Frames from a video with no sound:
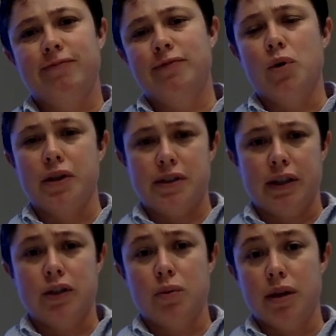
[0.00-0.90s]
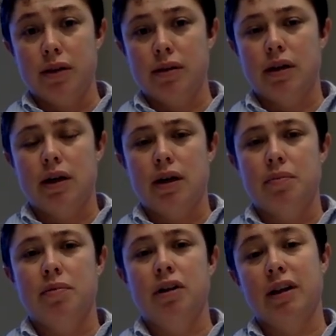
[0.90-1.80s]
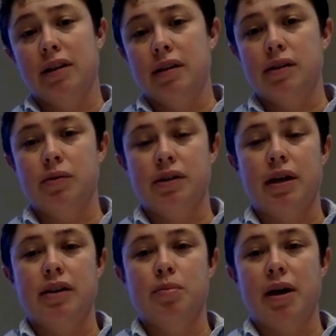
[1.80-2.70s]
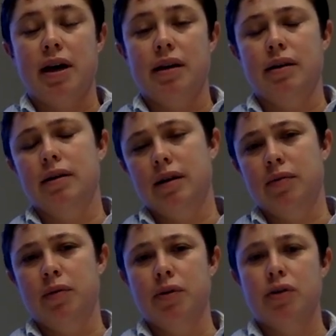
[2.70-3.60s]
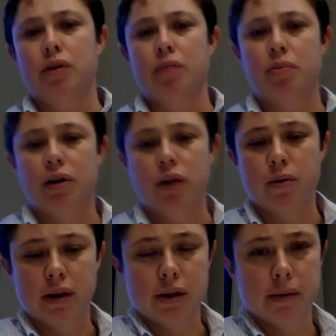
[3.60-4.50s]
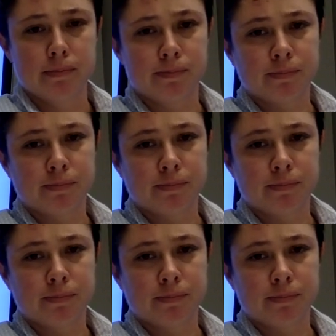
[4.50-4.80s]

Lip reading: 4 to 6 weeks. Luckily, this was not as bad, and we returned him pretty quickly.